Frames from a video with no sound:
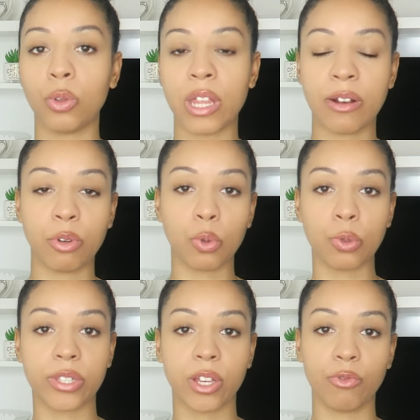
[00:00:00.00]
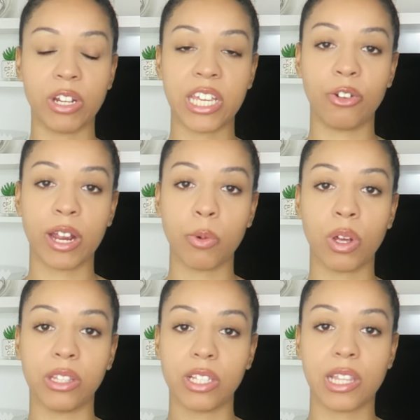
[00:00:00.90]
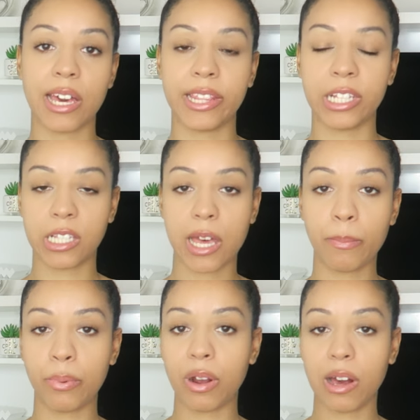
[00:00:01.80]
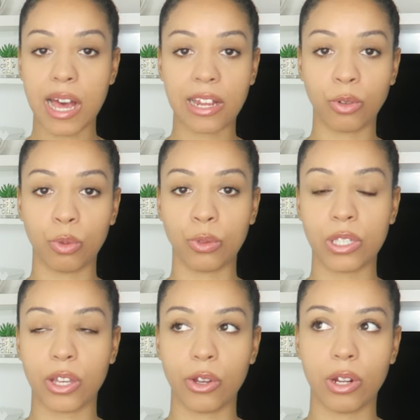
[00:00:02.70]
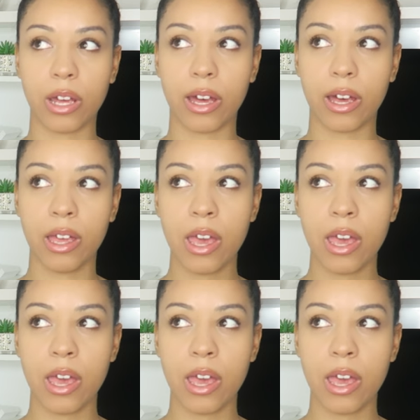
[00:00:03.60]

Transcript: or there are also really great ones like the Zebra and also the.